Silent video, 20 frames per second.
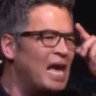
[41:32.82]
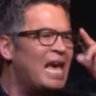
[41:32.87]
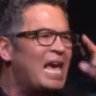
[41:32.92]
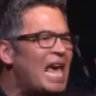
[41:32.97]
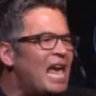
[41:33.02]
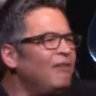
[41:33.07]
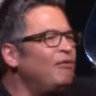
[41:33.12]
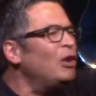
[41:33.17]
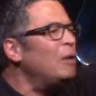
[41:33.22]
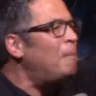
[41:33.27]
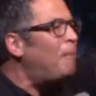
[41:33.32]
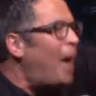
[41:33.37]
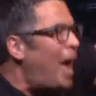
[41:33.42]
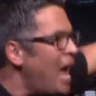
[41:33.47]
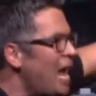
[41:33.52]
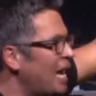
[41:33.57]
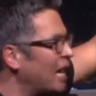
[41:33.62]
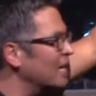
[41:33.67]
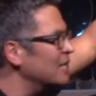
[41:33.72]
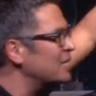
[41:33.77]
Even
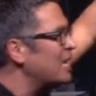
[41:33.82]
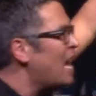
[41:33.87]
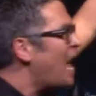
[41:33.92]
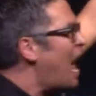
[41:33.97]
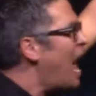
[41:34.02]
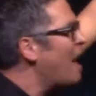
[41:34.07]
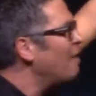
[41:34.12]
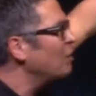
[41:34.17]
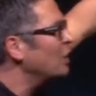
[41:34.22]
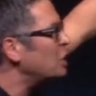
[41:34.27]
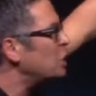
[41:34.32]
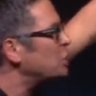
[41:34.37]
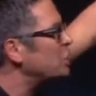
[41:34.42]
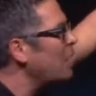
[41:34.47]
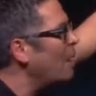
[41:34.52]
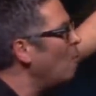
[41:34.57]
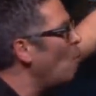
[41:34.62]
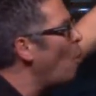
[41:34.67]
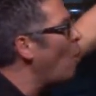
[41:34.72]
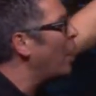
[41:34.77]
pagans have a
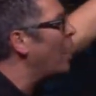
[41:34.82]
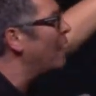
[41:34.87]
somewhat